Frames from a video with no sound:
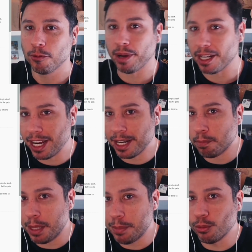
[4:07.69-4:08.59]
But
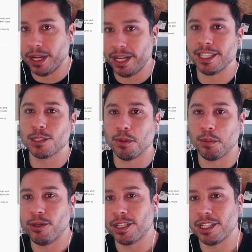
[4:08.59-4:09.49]
people reading this will
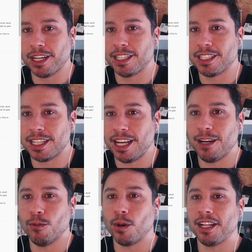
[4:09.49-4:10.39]
puke a little and
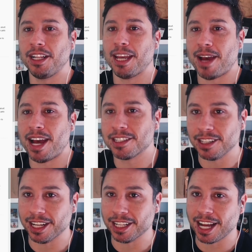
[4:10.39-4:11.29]
say, what a lame ass,
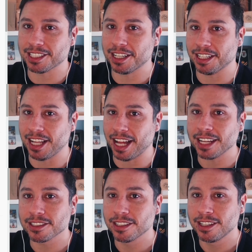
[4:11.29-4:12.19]
like that's gonna
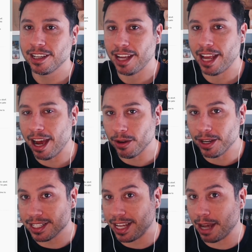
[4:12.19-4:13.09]
last. Now,
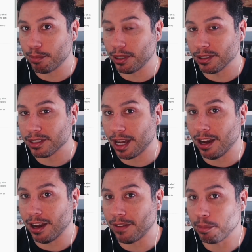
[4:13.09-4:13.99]
examples
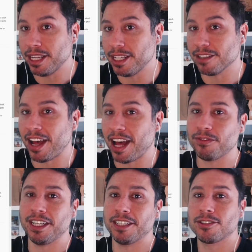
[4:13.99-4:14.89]
of a place of
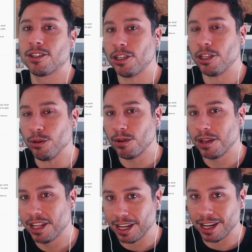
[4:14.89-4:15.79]
alphaness. You,
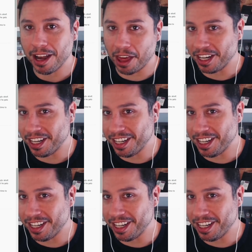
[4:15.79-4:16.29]
nothing.